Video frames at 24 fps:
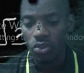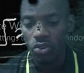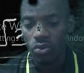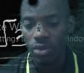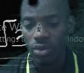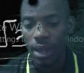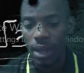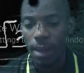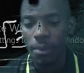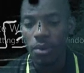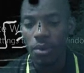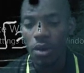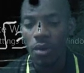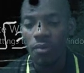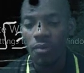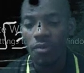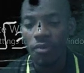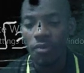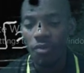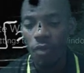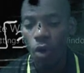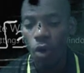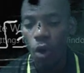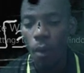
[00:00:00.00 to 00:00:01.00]
So that will become
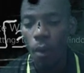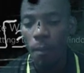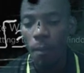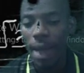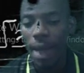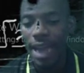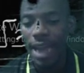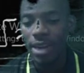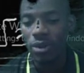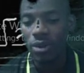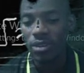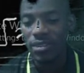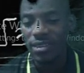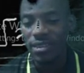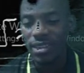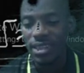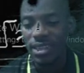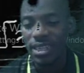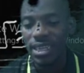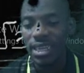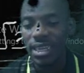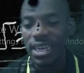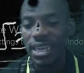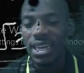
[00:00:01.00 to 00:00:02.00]
4 minus
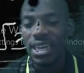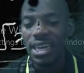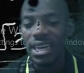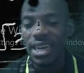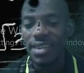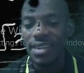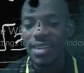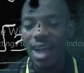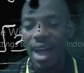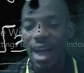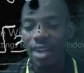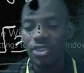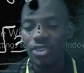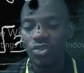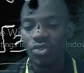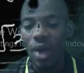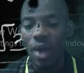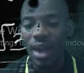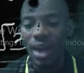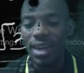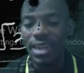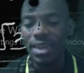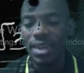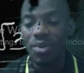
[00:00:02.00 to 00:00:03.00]
3 is
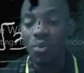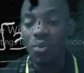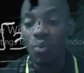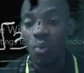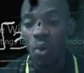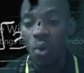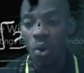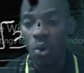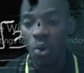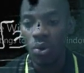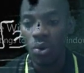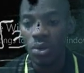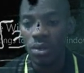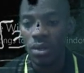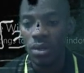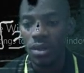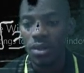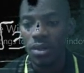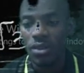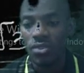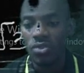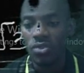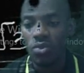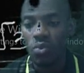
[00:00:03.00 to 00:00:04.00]
actually 1.
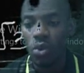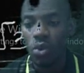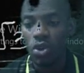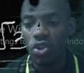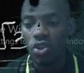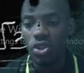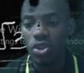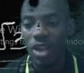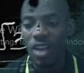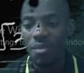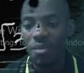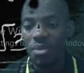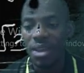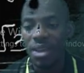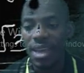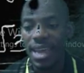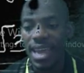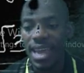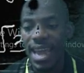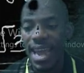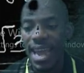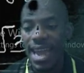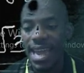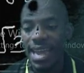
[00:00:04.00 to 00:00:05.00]
So what should have been
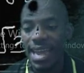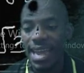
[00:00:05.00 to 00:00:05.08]
here